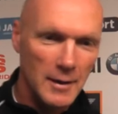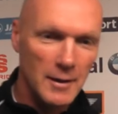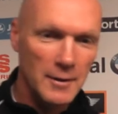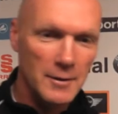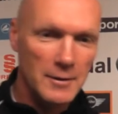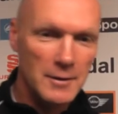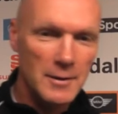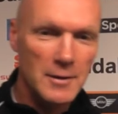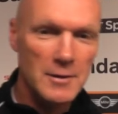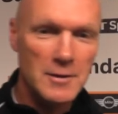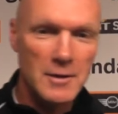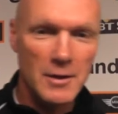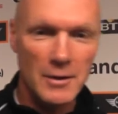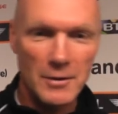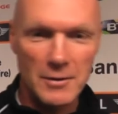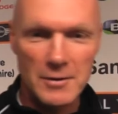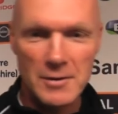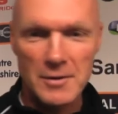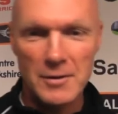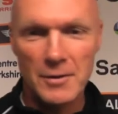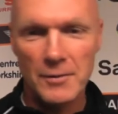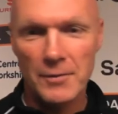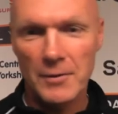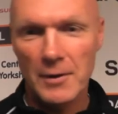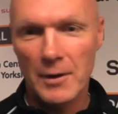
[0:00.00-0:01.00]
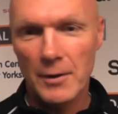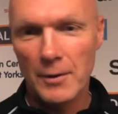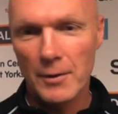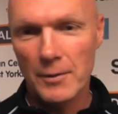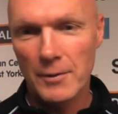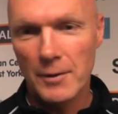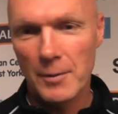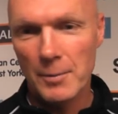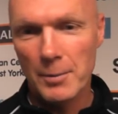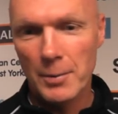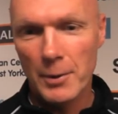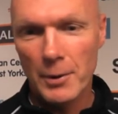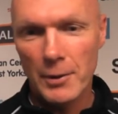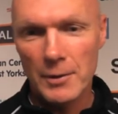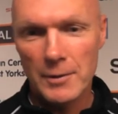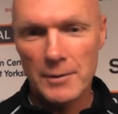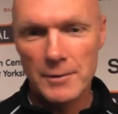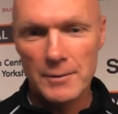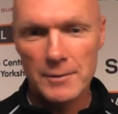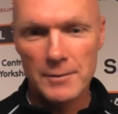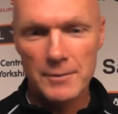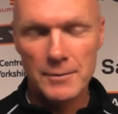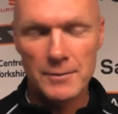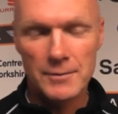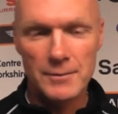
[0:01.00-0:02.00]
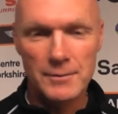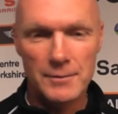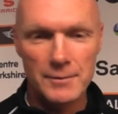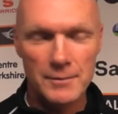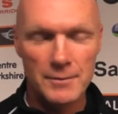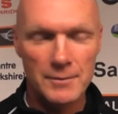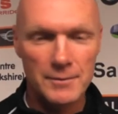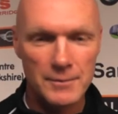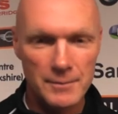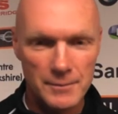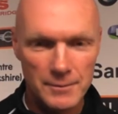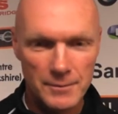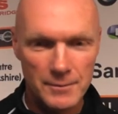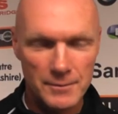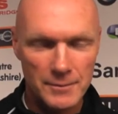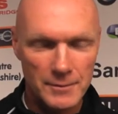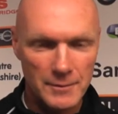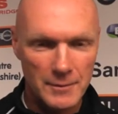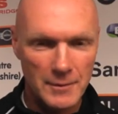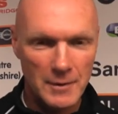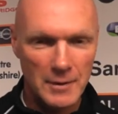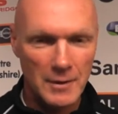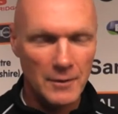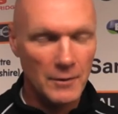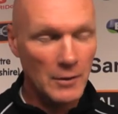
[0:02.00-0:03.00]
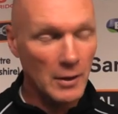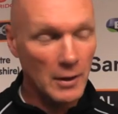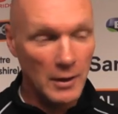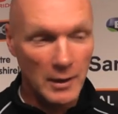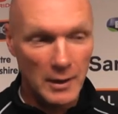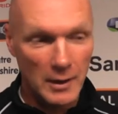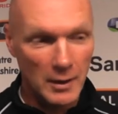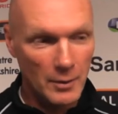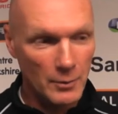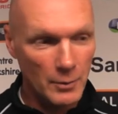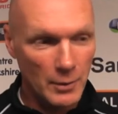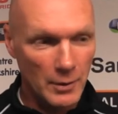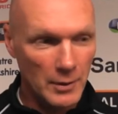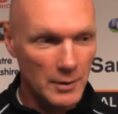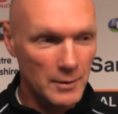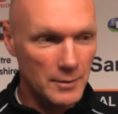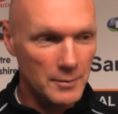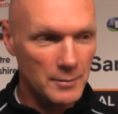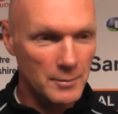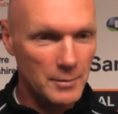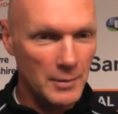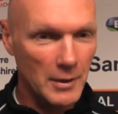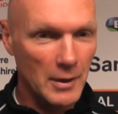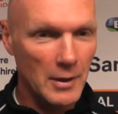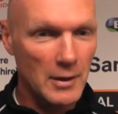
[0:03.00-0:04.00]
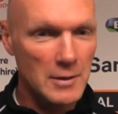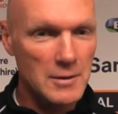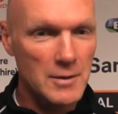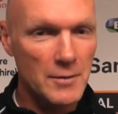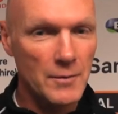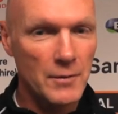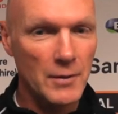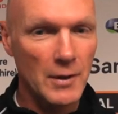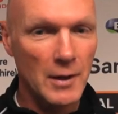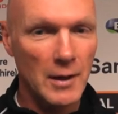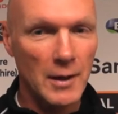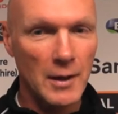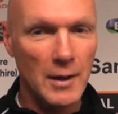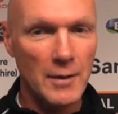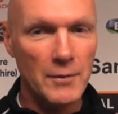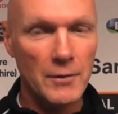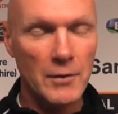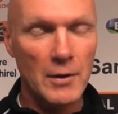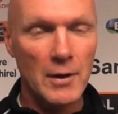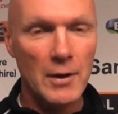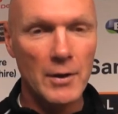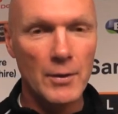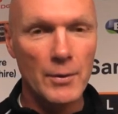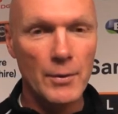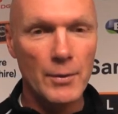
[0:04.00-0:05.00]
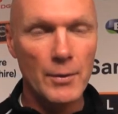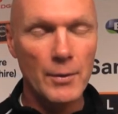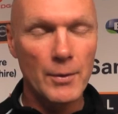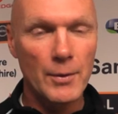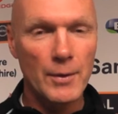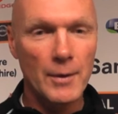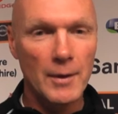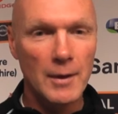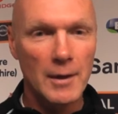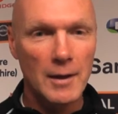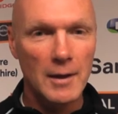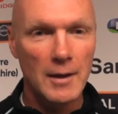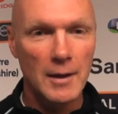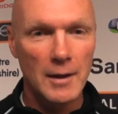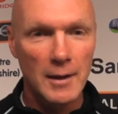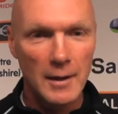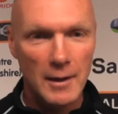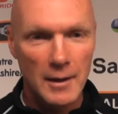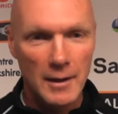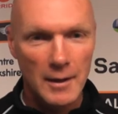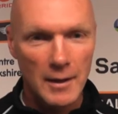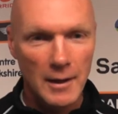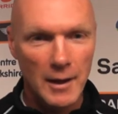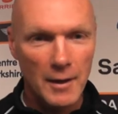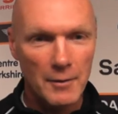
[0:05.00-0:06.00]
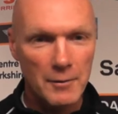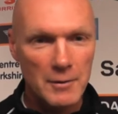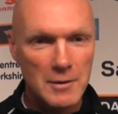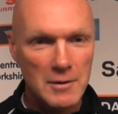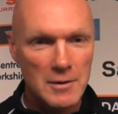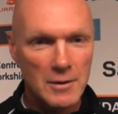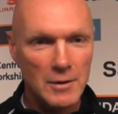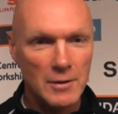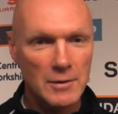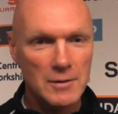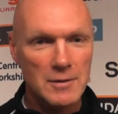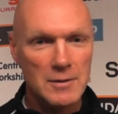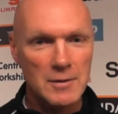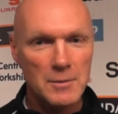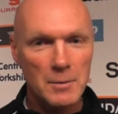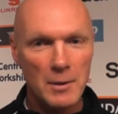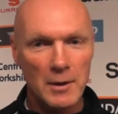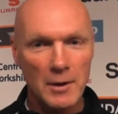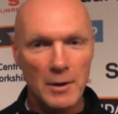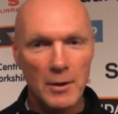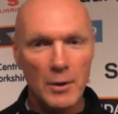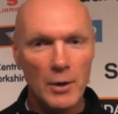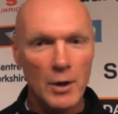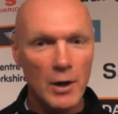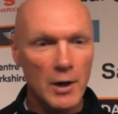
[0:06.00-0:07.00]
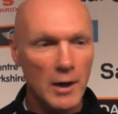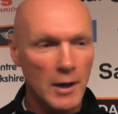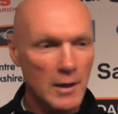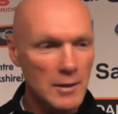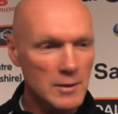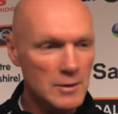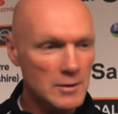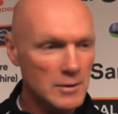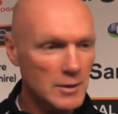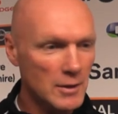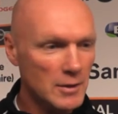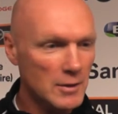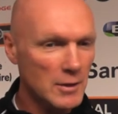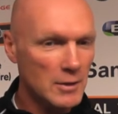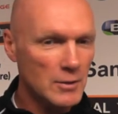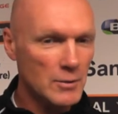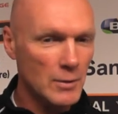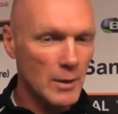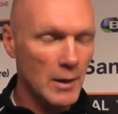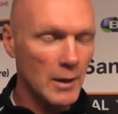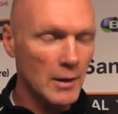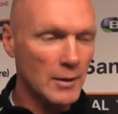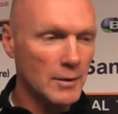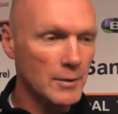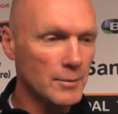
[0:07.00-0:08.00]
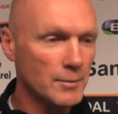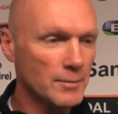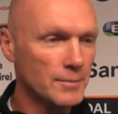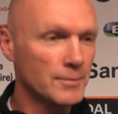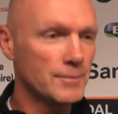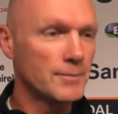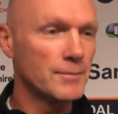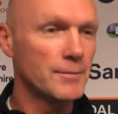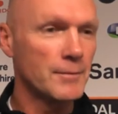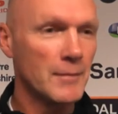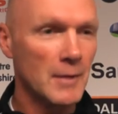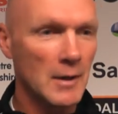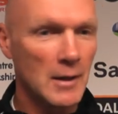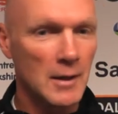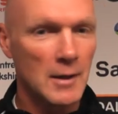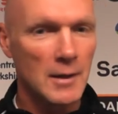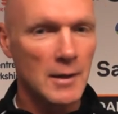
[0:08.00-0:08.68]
It does knock the stuffing out of you, but you've got to get on with it. Because if you let results, when they go against you and you dwell on them,